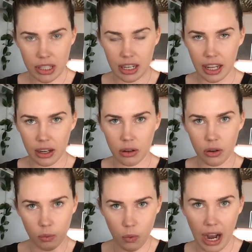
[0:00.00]
They're like
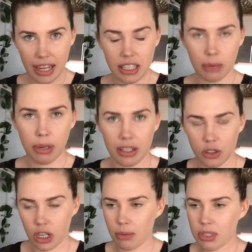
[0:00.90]
white and pink
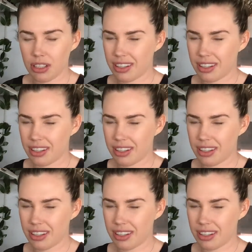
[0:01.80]
stripes.